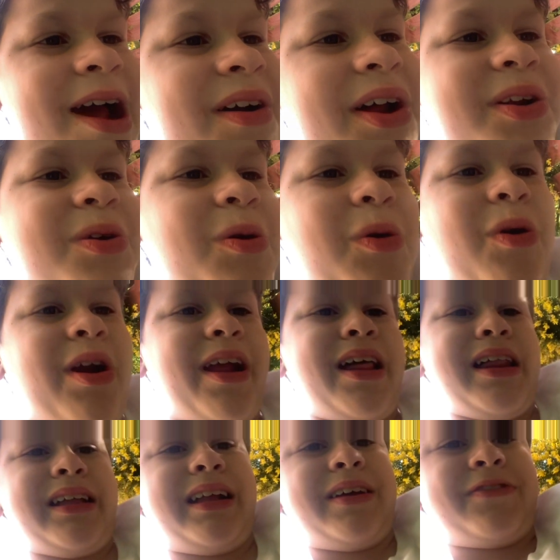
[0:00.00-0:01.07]
I look
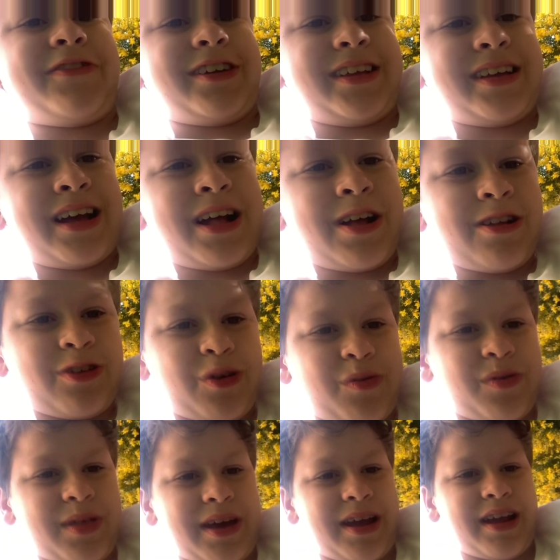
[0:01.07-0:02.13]
really different to
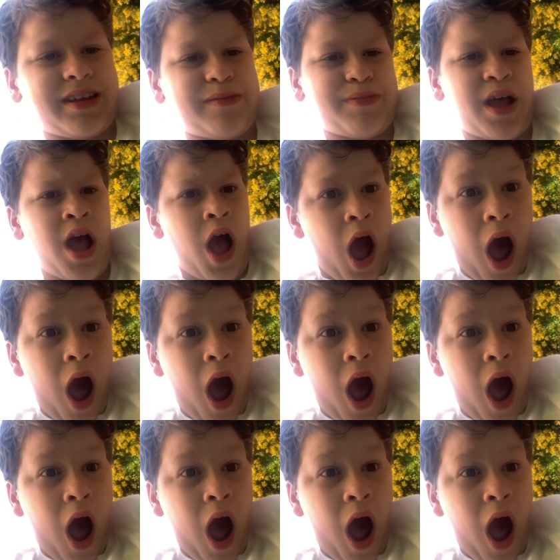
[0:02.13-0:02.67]
what I expect.